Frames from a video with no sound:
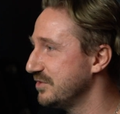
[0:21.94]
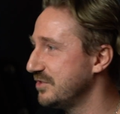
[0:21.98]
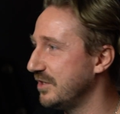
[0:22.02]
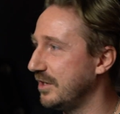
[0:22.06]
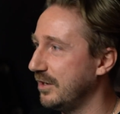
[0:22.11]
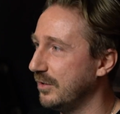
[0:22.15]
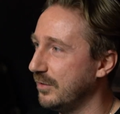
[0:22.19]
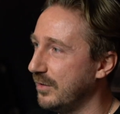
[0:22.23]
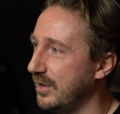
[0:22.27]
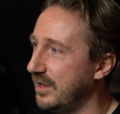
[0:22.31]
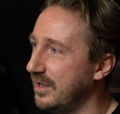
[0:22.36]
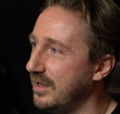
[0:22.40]

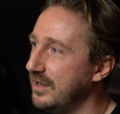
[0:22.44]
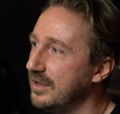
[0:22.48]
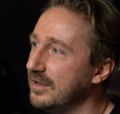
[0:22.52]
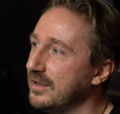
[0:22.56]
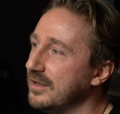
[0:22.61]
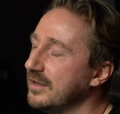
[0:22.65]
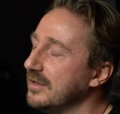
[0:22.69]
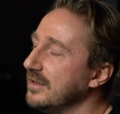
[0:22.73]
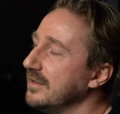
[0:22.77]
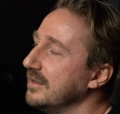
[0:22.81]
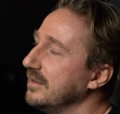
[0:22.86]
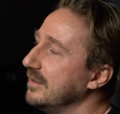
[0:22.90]
JOA.
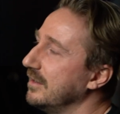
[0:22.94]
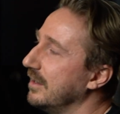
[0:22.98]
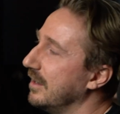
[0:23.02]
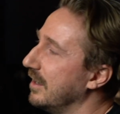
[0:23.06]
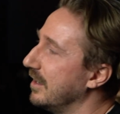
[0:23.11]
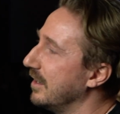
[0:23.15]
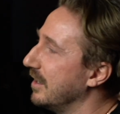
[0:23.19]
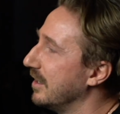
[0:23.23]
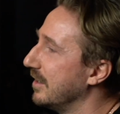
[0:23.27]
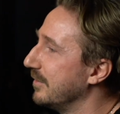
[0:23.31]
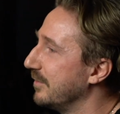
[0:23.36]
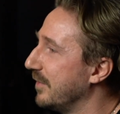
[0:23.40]

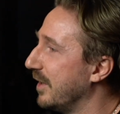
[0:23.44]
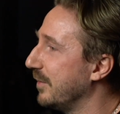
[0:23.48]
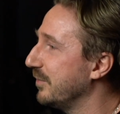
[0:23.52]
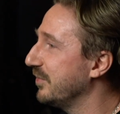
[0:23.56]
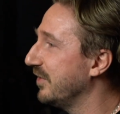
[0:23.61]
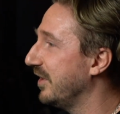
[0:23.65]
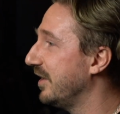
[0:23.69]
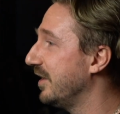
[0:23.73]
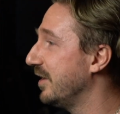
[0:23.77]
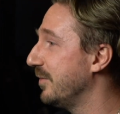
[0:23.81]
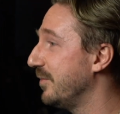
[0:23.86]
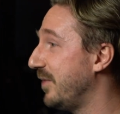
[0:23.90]
I
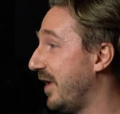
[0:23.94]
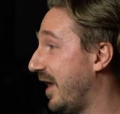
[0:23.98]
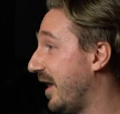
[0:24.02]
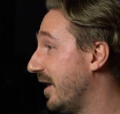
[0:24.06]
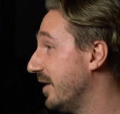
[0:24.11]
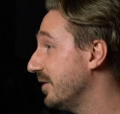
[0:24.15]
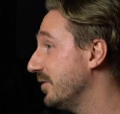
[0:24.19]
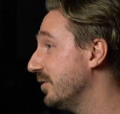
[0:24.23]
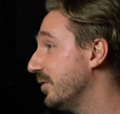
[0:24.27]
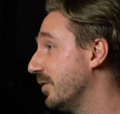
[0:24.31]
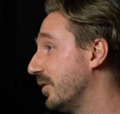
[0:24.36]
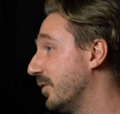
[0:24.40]
play in a
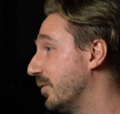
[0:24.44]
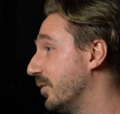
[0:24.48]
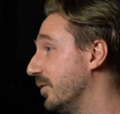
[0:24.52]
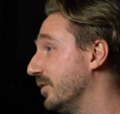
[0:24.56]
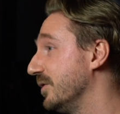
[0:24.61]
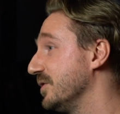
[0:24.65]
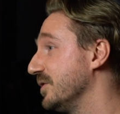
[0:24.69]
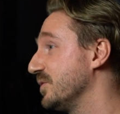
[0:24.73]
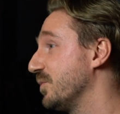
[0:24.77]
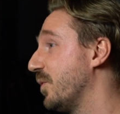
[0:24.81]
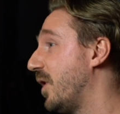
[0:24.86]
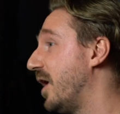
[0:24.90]
band called
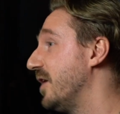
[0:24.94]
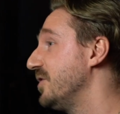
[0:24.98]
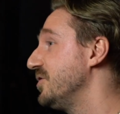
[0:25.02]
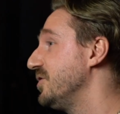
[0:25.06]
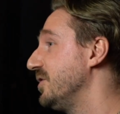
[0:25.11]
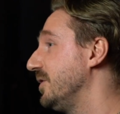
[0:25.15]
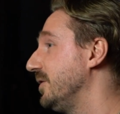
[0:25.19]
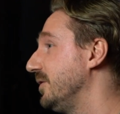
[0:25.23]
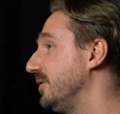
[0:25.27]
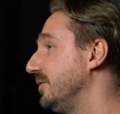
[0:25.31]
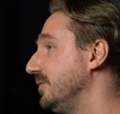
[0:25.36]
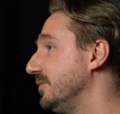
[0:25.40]
World is
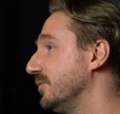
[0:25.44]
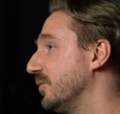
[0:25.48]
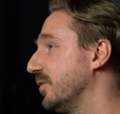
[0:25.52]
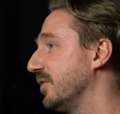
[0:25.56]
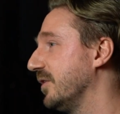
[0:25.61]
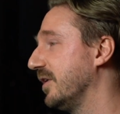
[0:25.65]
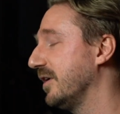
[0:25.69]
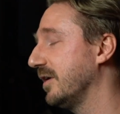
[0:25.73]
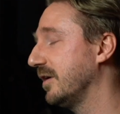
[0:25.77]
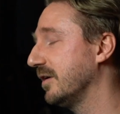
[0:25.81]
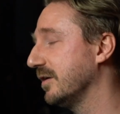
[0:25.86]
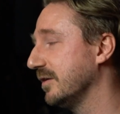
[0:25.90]
Watching. Awesome. We're
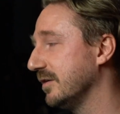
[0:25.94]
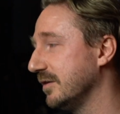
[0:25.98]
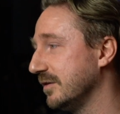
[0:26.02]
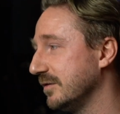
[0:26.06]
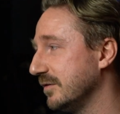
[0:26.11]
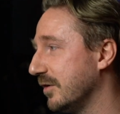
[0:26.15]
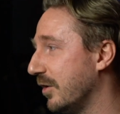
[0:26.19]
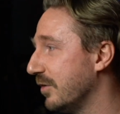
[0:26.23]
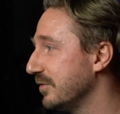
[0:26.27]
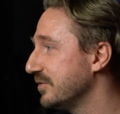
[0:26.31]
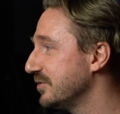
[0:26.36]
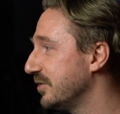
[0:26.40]
like an
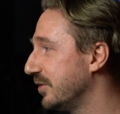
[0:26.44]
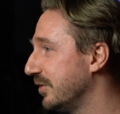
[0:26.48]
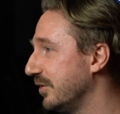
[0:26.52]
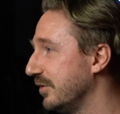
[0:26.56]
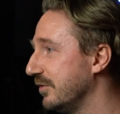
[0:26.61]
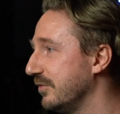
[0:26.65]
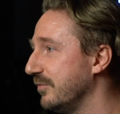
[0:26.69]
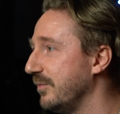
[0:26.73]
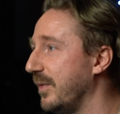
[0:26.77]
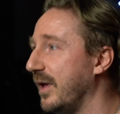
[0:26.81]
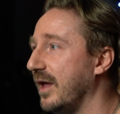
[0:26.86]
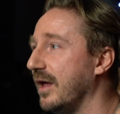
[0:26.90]

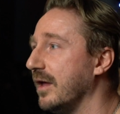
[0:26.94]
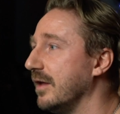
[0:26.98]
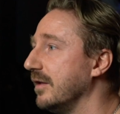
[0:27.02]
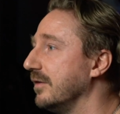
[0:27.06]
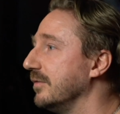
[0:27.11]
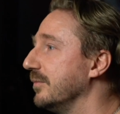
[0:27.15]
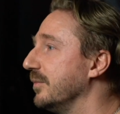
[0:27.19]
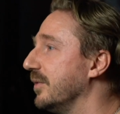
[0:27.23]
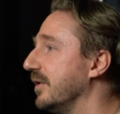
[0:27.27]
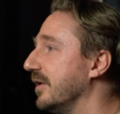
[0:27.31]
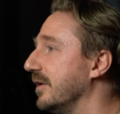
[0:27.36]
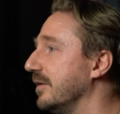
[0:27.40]
alternative
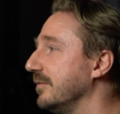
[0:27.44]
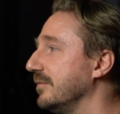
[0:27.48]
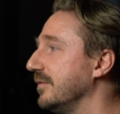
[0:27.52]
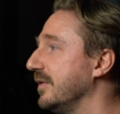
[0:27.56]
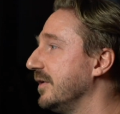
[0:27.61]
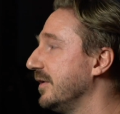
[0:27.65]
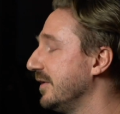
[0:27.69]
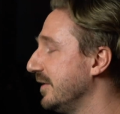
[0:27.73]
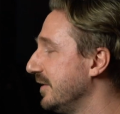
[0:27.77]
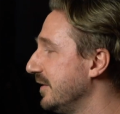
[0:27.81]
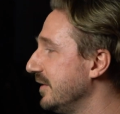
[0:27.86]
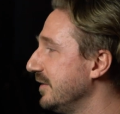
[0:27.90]
band, but
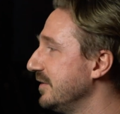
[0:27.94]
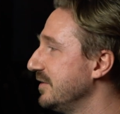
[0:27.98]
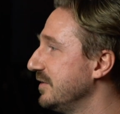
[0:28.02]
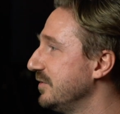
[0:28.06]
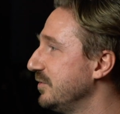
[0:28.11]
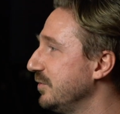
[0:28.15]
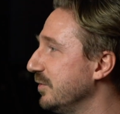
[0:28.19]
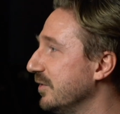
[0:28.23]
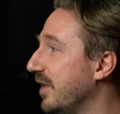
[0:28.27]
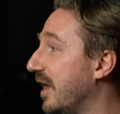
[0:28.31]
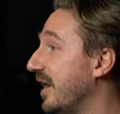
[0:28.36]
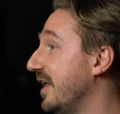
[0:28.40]

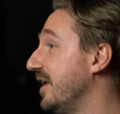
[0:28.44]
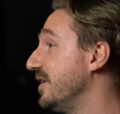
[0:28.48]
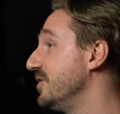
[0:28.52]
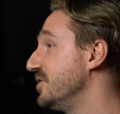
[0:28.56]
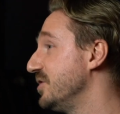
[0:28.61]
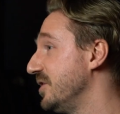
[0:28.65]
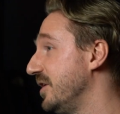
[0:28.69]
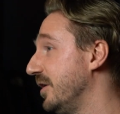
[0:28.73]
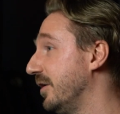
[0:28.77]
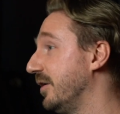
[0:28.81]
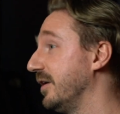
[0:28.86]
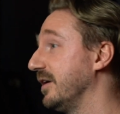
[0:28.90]
do a lot of
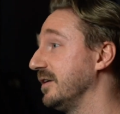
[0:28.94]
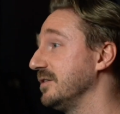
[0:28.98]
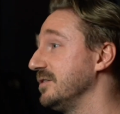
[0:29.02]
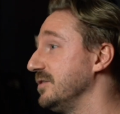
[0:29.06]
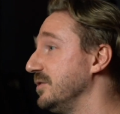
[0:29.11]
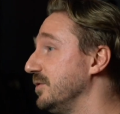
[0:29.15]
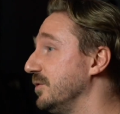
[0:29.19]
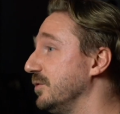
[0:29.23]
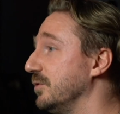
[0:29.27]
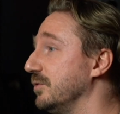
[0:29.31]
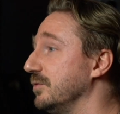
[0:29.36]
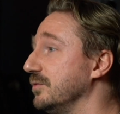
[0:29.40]
engineering
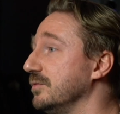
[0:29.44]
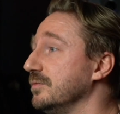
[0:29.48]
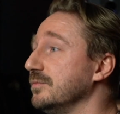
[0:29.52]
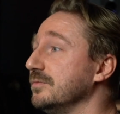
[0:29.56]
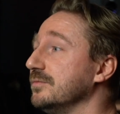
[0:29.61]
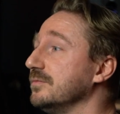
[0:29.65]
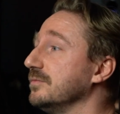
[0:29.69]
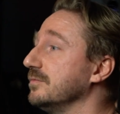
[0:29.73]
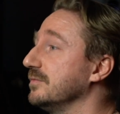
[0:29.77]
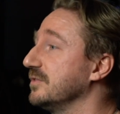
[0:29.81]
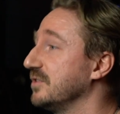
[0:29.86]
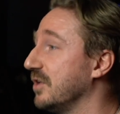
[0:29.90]
too,
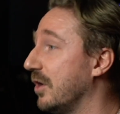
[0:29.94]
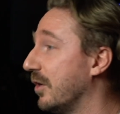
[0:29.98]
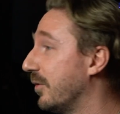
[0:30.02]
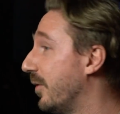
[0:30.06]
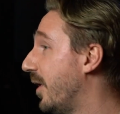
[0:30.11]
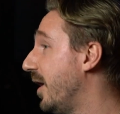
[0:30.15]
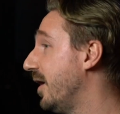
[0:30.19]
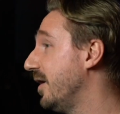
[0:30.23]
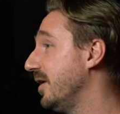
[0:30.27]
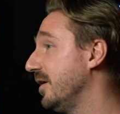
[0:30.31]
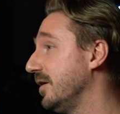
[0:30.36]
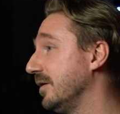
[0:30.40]

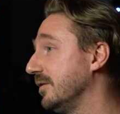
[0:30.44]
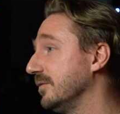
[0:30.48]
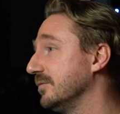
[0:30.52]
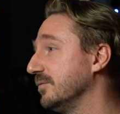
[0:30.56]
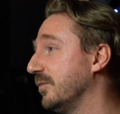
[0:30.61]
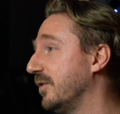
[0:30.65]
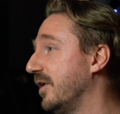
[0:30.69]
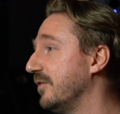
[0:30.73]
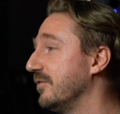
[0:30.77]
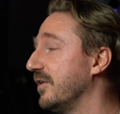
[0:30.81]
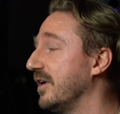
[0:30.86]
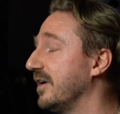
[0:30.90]
songwriting,
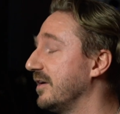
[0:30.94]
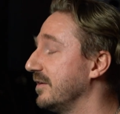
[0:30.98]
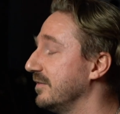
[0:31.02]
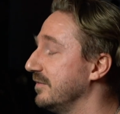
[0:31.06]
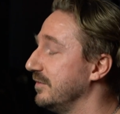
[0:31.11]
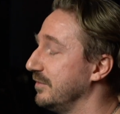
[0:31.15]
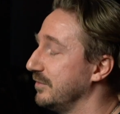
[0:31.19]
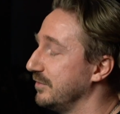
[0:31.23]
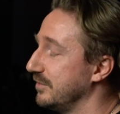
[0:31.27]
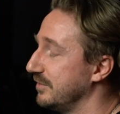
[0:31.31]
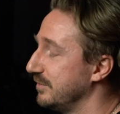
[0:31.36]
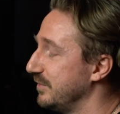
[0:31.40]
whatever I can
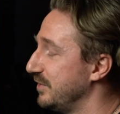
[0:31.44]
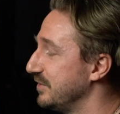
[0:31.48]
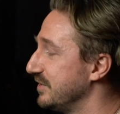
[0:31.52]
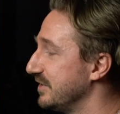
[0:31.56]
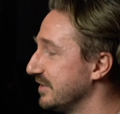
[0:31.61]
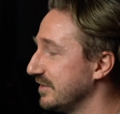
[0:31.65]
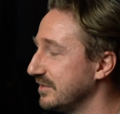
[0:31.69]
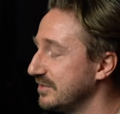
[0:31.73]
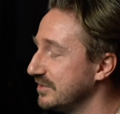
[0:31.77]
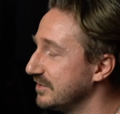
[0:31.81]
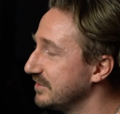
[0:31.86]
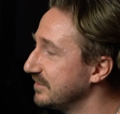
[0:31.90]
do in
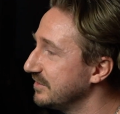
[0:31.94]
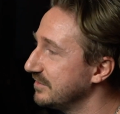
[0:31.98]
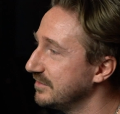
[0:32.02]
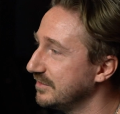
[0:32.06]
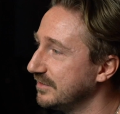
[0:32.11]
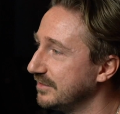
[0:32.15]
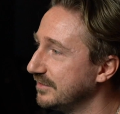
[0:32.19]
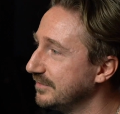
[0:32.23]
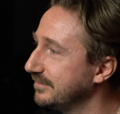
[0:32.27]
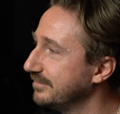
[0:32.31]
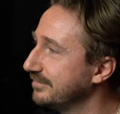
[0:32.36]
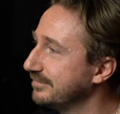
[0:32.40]
music just
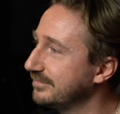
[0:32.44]
to,